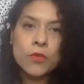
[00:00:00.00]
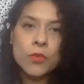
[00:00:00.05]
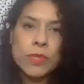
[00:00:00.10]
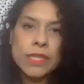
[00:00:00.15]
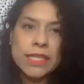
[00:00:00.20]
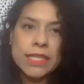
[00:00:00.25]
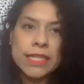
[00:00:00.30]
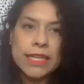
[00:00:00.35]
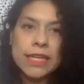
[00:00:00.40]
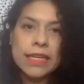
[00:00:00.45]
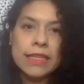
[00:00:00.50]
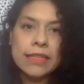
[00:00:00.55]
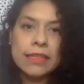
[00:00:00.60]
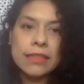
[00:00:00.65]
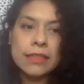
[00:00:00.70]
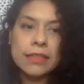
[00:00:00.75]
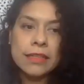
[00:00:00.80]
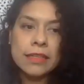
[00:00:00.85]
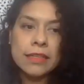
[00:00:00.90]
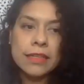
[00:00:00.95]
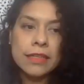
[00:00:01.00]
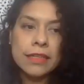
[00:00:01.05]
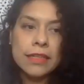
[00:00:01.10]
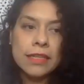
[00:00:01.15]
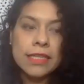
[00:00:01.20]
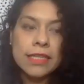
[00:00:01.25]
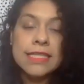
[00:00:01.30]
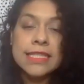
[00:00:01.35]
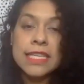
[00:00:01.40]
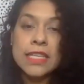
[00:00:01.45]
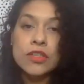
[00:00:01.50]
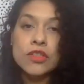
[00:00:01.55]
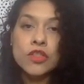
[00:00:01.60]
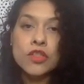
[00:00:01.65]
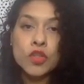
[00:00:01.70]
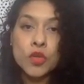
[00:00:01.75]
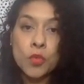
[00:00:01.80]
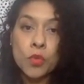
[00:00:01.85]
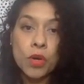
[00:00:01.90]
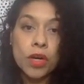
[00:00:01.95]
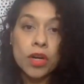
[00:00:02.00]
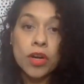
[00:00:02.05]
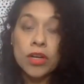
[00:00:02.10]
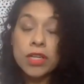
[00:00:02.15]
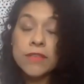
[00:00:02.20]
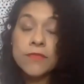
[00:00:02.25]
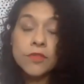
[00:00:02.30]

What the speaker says: we can continue to work on.